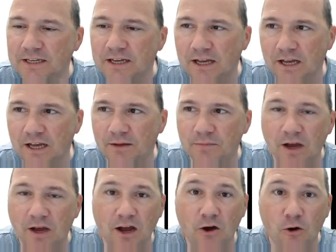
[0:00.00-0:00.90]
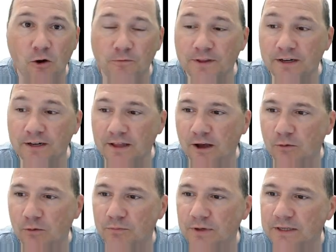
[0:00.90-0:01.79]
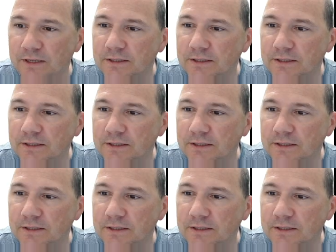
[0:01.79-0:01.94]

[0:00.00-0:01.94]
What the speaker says: Hopefully it'll help. But